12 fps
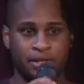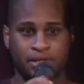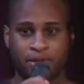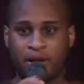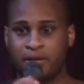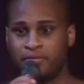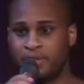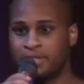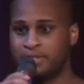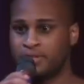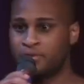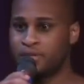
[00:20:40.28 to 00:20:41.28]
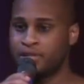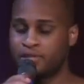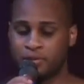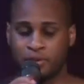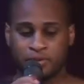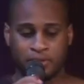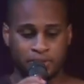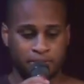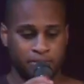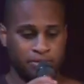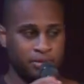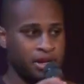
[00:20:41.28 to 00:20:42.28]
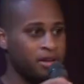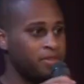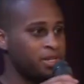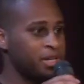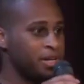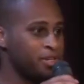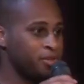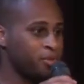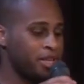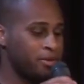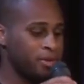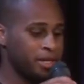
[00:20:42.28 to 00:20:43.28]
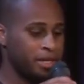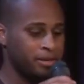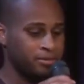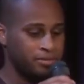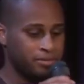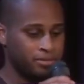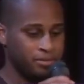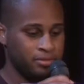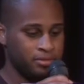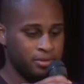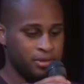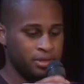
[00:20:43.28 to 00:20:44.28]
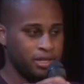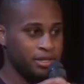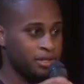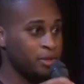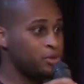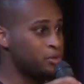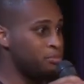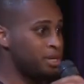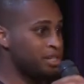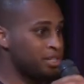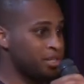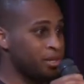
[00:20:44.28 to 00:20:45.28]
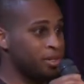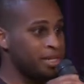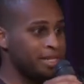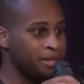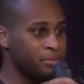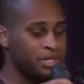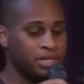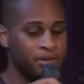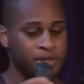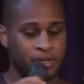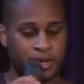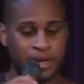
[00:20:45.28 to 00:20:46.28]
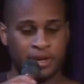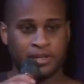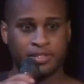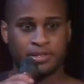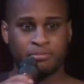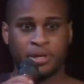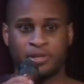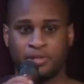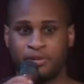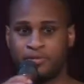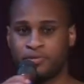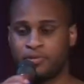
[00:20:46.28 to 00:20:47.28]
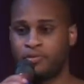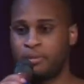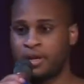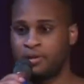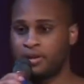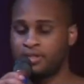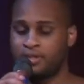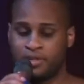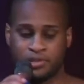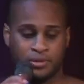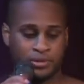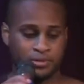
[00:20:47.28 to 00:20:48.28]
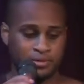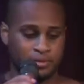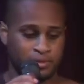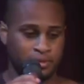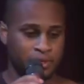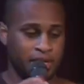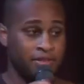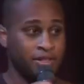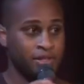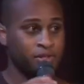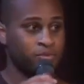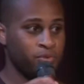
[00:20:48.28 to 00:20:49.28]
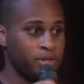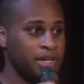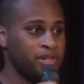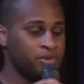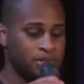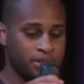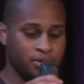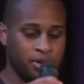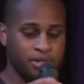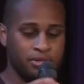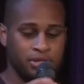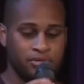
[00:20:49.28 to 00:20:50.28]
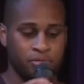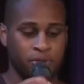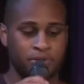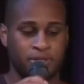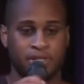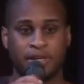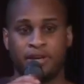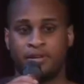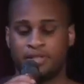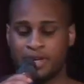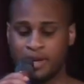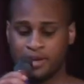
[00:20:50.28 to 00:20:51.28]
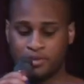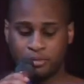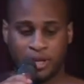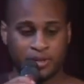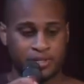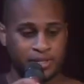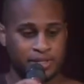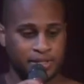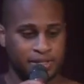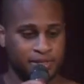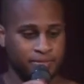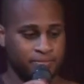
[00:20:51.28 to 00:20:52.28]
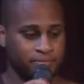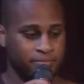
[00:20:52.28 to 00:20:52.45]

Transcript: So, how have these things changed culture? How have they changed the way that we live? Is culture being slowly dematerialized by the shift from analog to digital? I think these are really interesting questions for both designers and anthropologists.